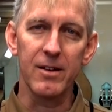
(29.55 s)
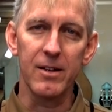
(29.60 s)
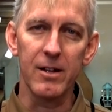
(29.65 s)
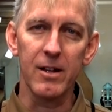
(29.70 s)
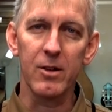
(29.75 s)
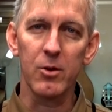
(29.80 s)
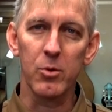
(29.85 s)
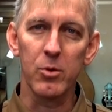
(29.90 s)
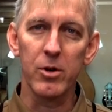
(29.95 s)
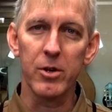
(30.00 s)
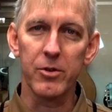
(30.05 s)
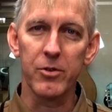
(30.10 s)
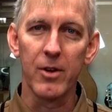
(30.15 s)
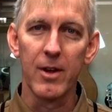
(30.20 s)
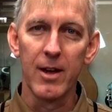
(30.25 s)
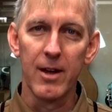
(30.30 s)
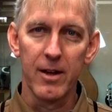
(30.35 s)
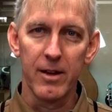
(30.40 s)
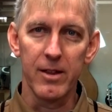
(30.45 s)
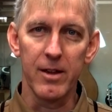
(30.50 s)
In other words,
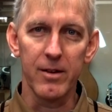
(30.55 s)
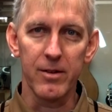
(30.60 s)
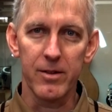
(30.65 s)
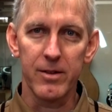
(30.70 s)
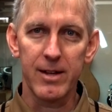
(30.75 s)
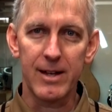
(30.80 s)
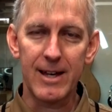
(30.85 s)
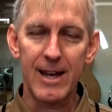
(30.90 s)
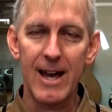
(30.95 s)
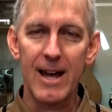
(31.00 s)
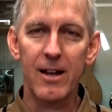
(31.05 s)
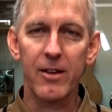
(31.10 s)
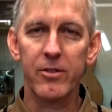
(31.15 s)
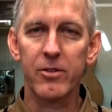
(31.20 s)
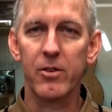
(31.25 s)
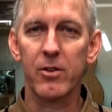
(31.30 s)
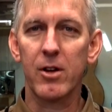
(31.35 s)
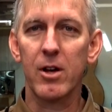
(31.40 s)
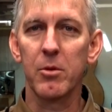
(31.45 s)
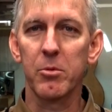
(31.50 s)
the, the
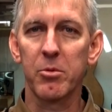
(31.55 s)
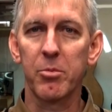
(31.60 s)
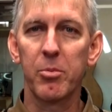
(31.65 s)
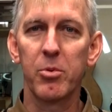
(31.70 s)
catalyst comes